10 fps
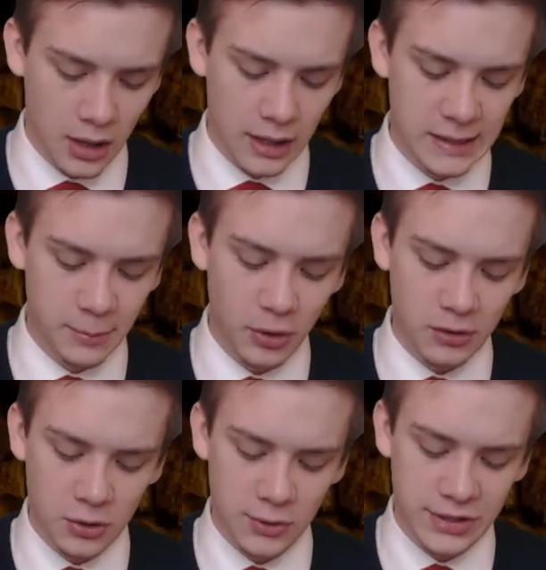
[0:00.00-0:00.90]
He
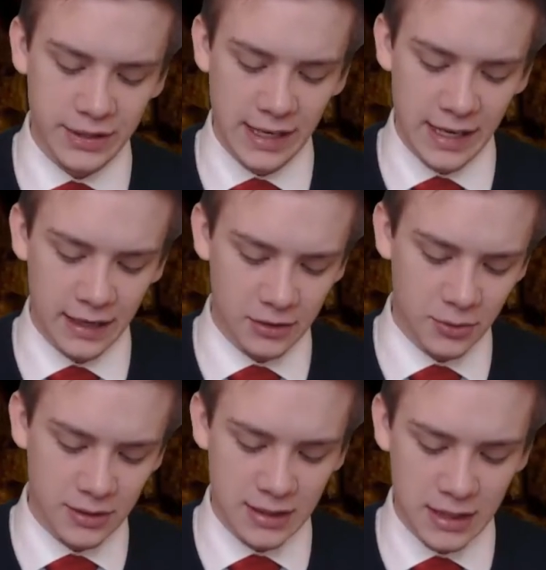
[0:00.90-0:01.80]
sprung to a sleigh,
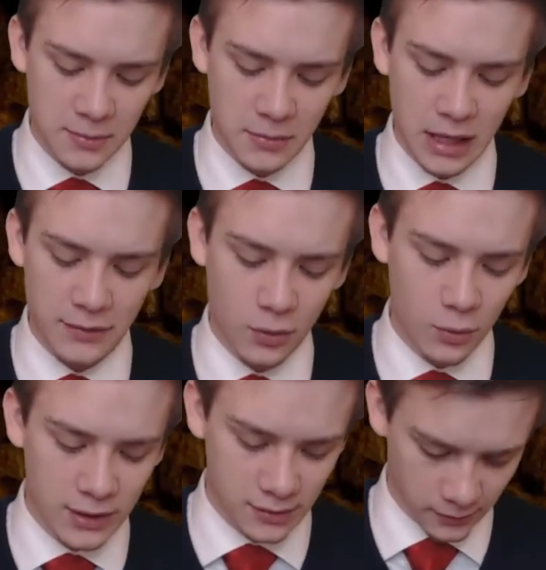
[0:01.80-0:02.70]
to his team gave a
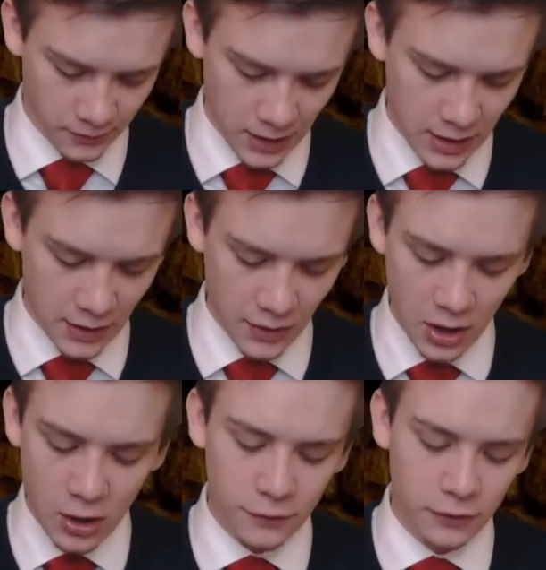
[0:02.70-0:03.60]
whistle, and
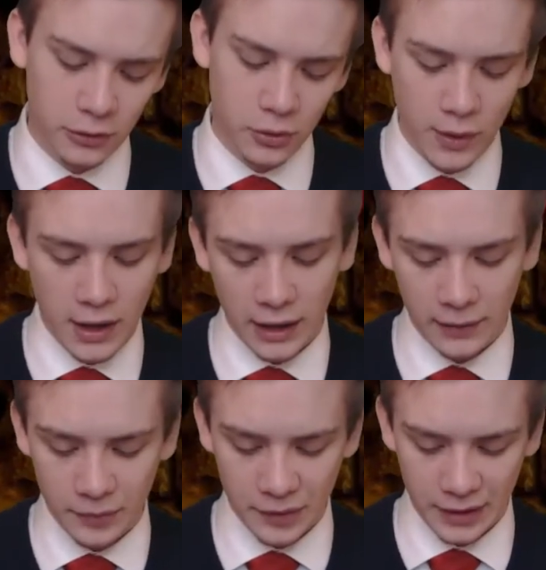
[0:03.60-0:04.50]
they all flew
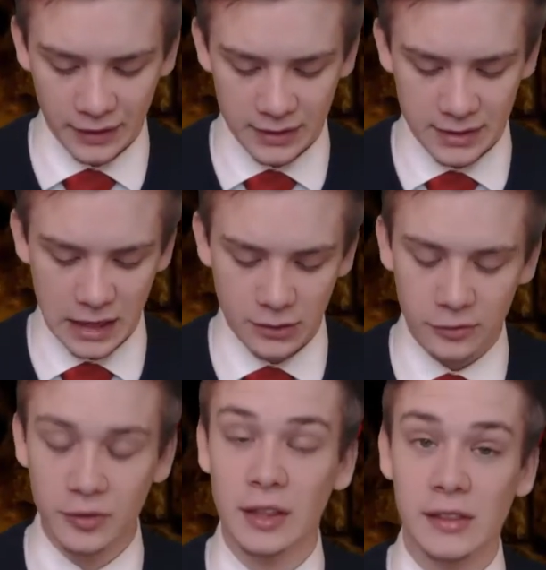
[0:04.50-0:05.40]
away like the
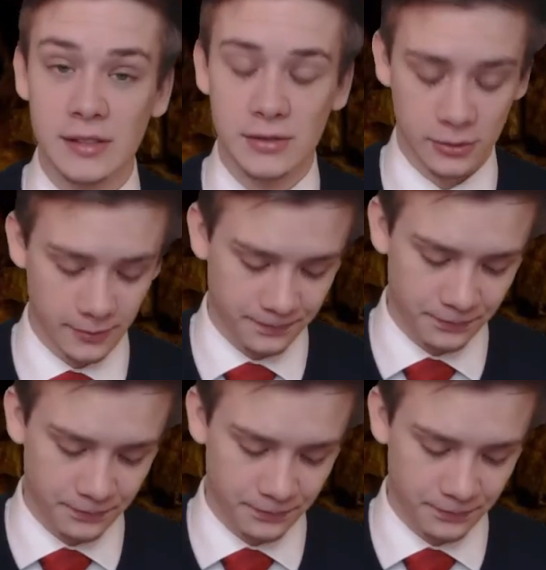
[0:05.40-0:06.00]
down of a thistle.